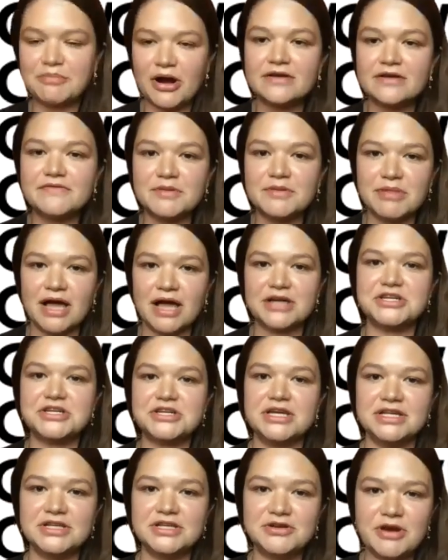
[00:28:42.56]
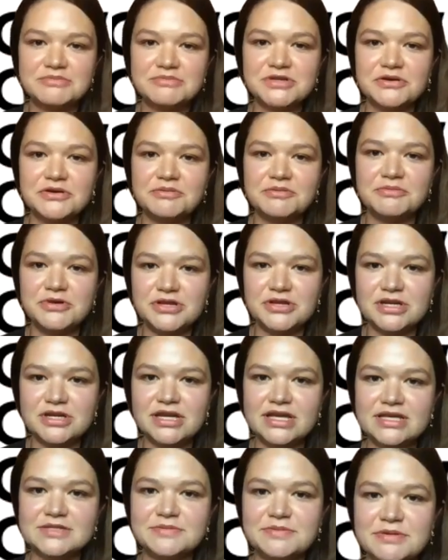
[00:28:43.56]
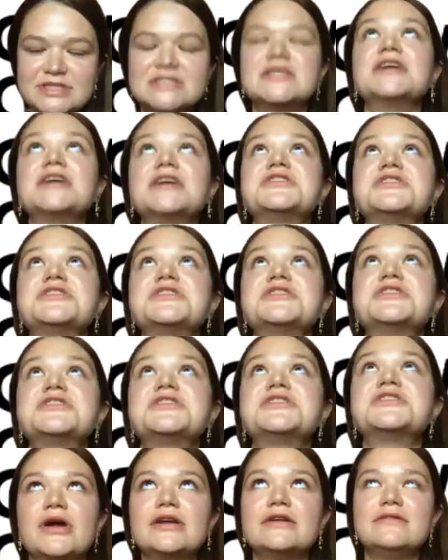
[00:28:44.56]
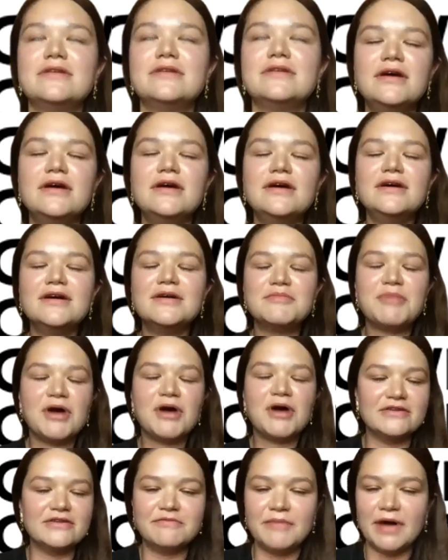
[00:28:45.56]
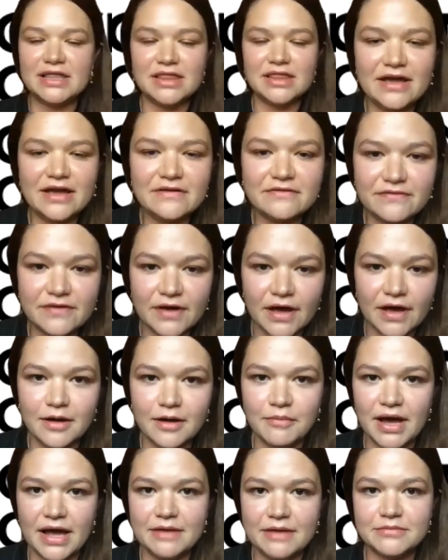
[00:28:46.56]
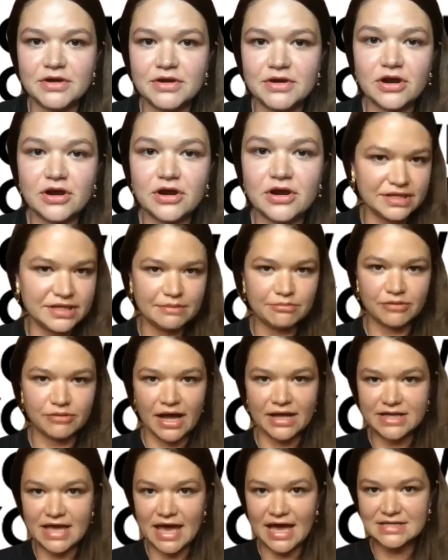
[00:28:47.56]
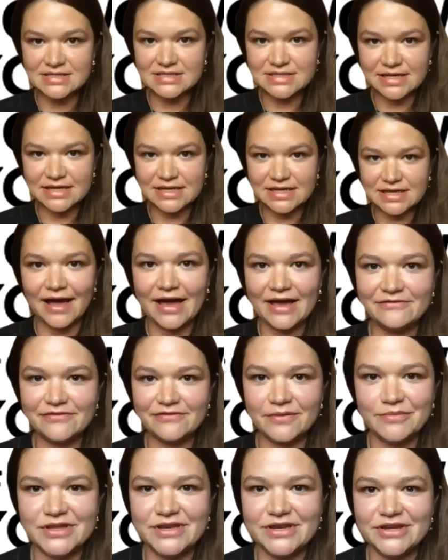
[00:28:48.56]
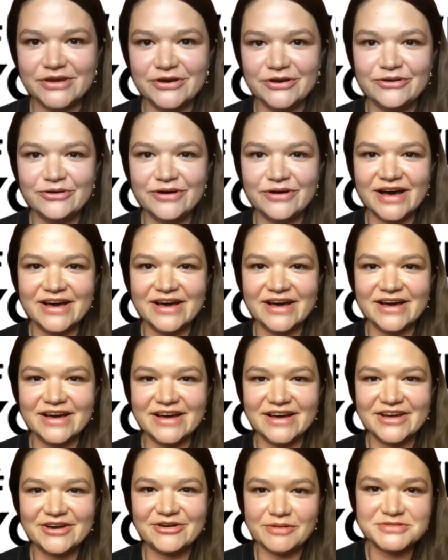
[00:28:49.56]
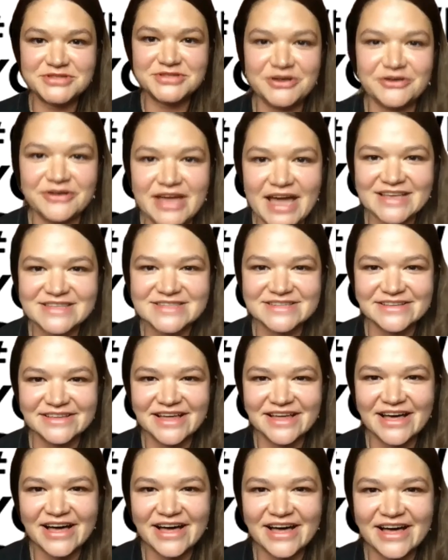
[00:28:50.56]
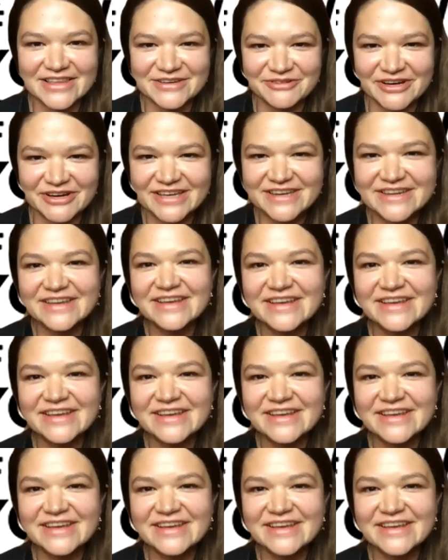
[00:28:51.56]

of the blockchain and crypto community has been such an important part of my life. I'm currently broadcasting live from the new Crypto Castle Hollywood,